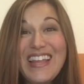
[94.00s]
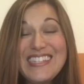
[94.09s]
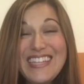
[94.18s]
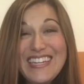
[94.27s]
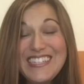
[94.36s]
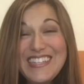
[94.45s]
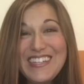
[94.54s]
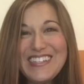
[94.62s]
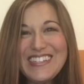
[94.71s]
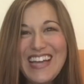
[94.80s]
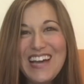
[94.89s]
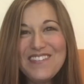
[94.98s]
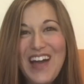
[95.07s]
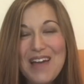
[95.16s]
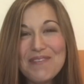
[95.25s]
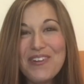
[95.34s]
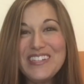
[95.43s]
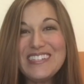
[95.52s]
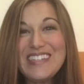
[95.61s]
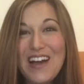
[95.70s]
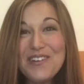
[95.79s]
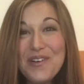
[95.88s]
let's get into the good stuff. I'm going
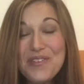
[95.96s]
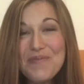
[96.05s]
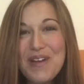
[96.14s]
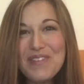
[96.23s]
to now go through